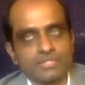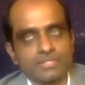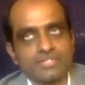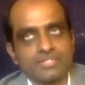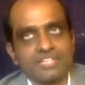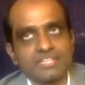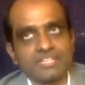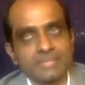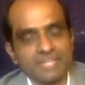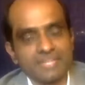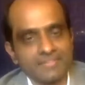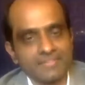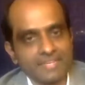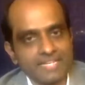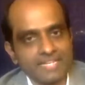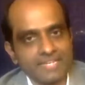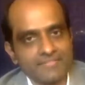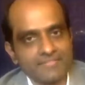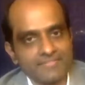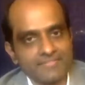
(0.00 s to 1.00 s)
has been a
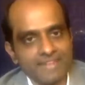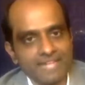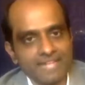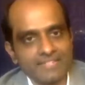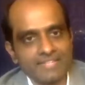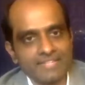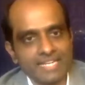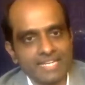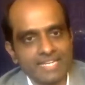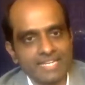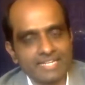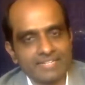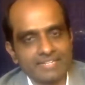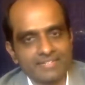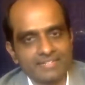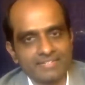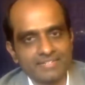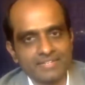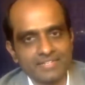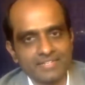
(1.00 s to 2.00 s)
very fascinating
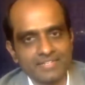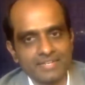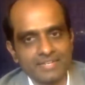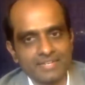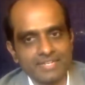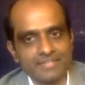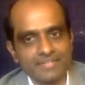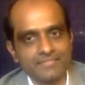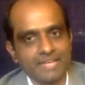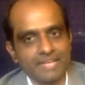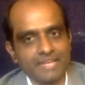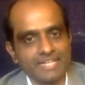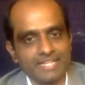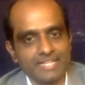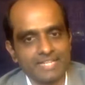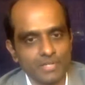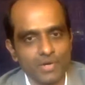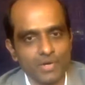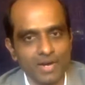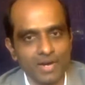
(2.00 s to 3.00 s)
discussion. I
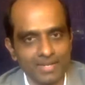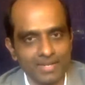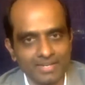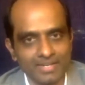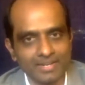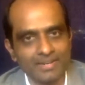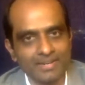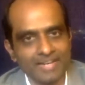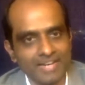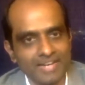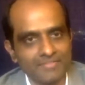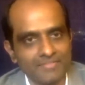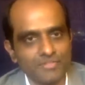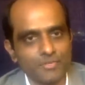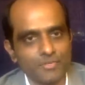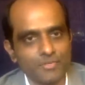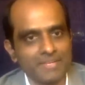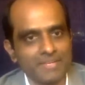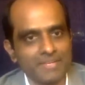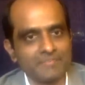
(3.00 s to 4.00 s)
can go on and on. I have
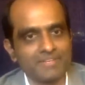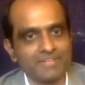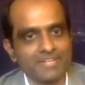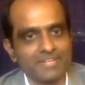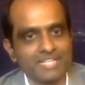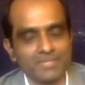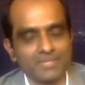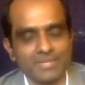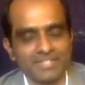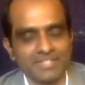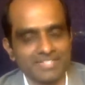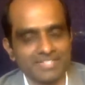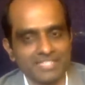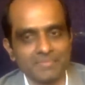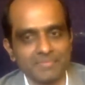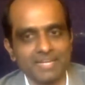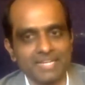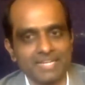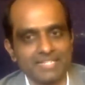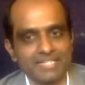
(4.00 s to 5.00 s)
so many burning questions,
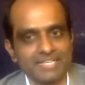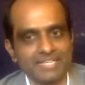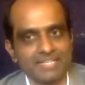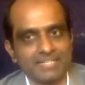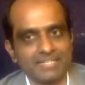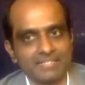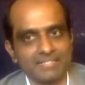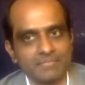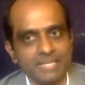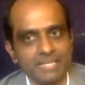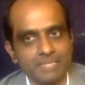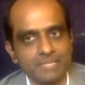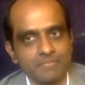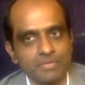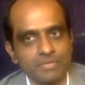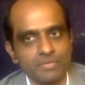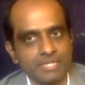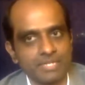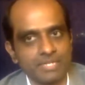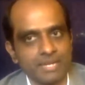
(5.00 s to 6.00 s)
but I think it's been
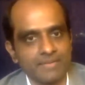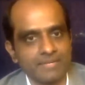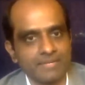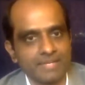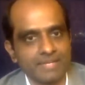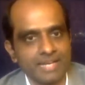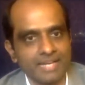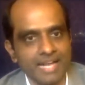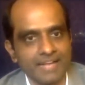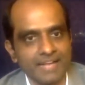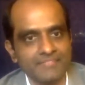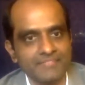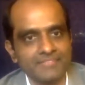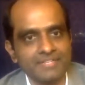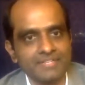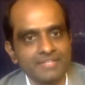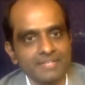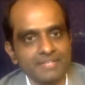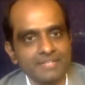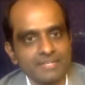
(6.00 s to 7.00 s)
more than an hour and a half.
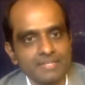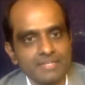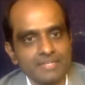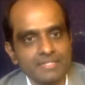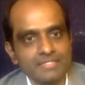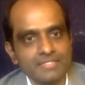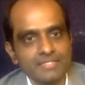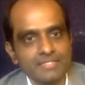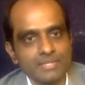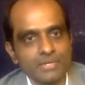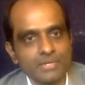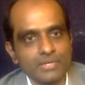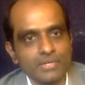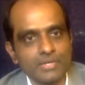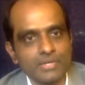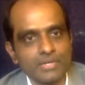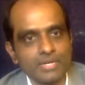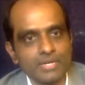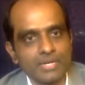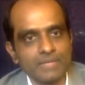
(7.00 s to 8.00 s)
So
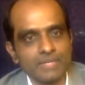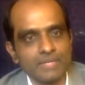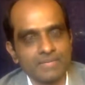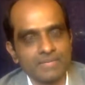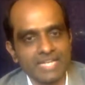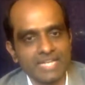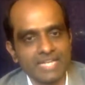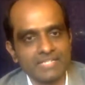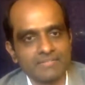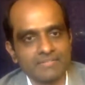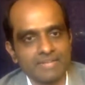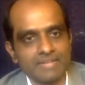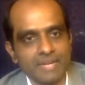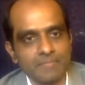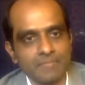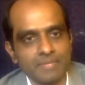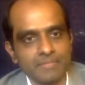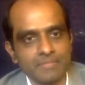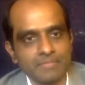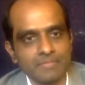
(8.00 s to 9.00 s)
I'd like to wrap up.